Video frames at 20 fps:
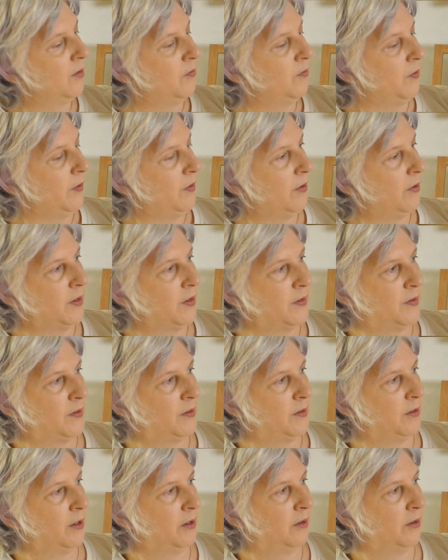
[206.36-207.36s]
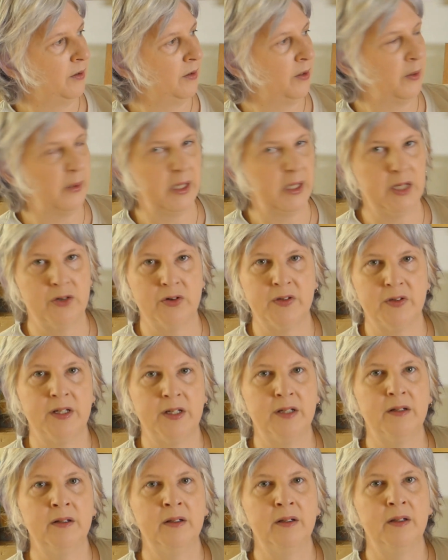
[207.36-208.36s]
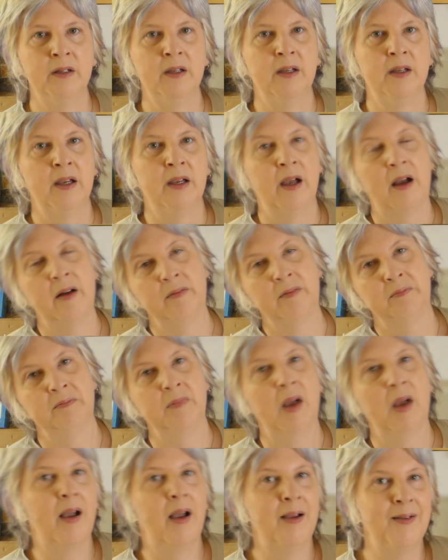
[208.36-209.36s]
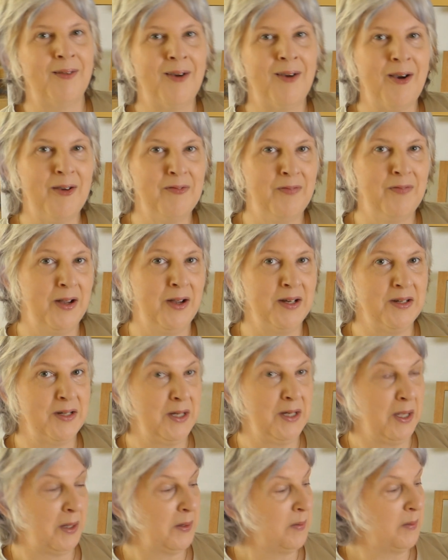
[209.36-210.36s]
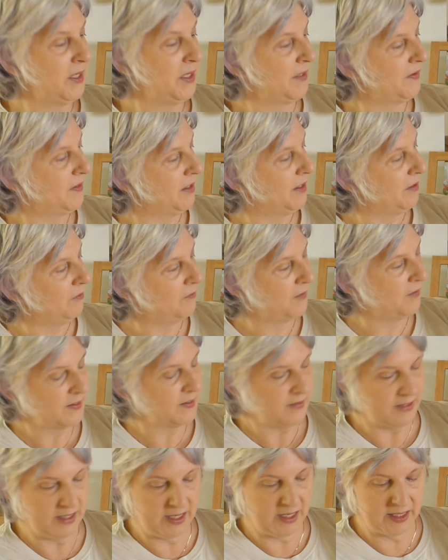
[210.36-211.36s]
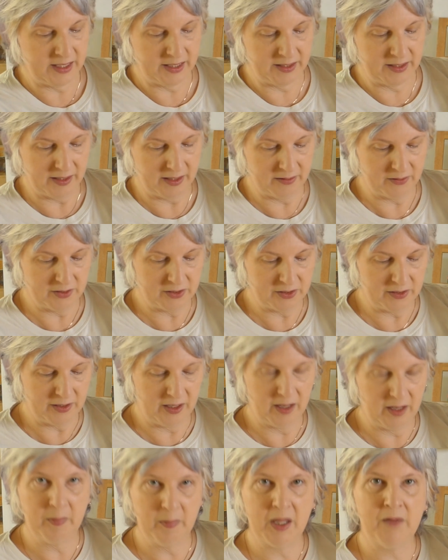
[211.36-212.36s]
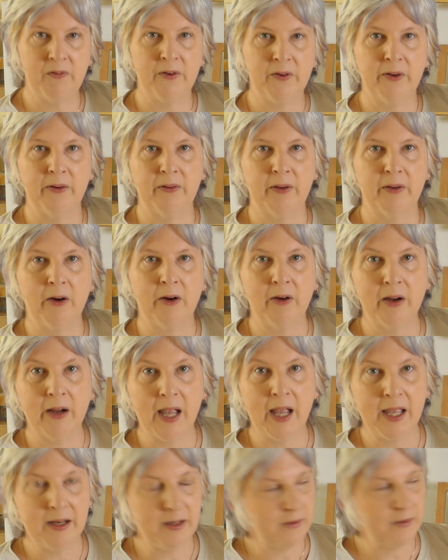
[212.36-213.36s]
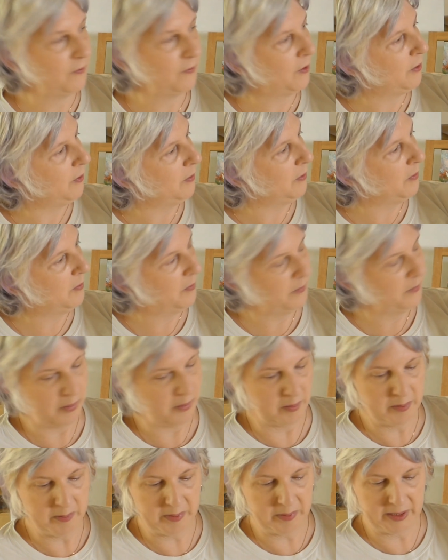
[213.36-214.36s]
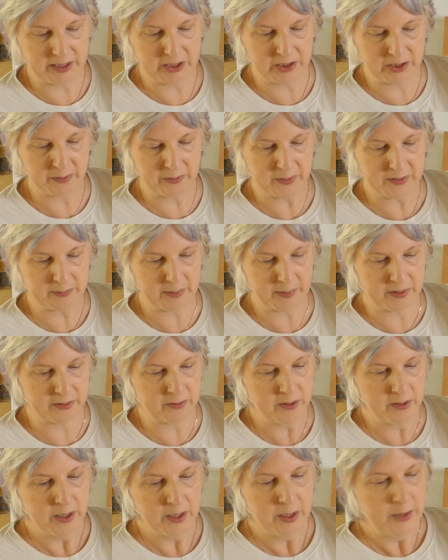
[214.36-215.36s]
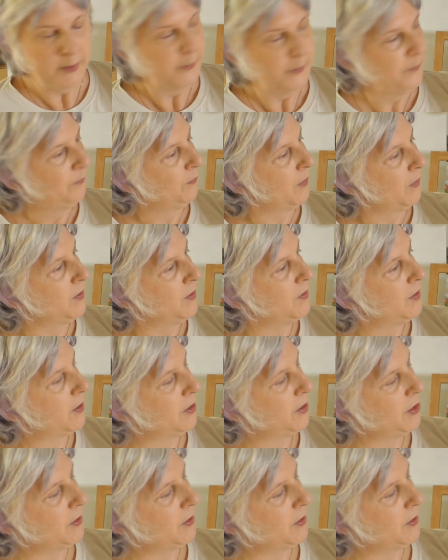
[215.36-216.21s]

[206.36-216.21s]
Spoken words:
for those who are interested. I find colour mixing fascinating, and if you're a creative you probably do as well. So I